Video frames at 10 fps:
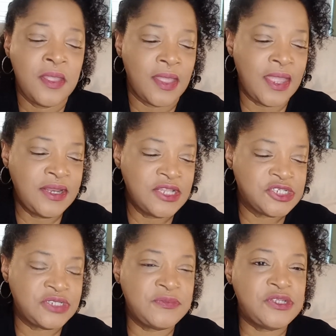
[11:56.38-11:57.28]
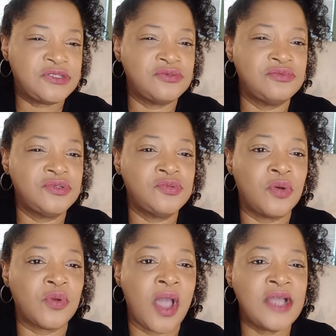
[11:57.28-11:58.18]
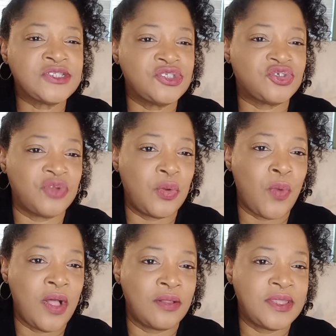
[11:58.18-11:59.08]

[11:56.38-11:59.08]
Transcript: ADHD means you don't concentrate well.